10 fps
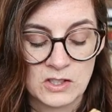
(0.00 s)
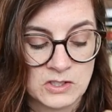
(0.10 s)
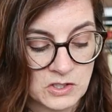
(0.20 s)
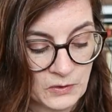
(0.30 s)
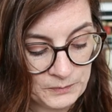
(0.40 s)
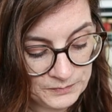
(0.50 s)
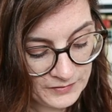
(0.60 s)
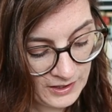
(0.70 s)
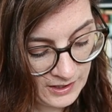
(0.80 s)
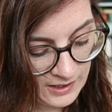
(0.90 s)
So,
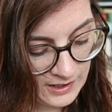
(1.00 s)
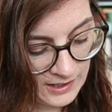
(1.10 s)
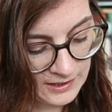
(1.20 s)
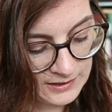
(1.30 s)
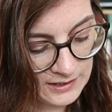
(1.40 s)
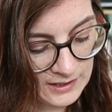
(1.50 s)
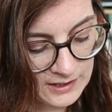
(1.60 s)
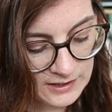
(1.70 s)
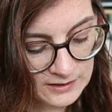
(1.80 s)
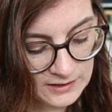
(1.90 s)
I'm
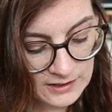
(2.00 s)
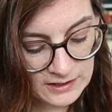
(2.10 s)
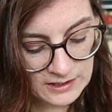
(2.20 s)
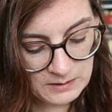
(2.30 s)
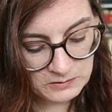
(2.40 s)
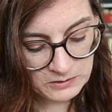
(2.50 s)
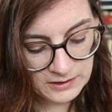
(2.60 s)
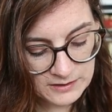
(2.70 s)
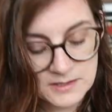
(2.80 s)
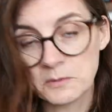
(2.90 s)
gonna keep
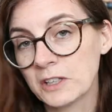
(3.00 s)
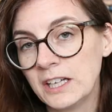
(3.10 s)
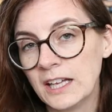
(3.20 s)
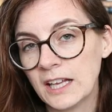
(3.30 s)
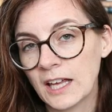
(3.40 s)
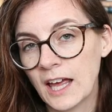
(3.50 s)
doing some reading,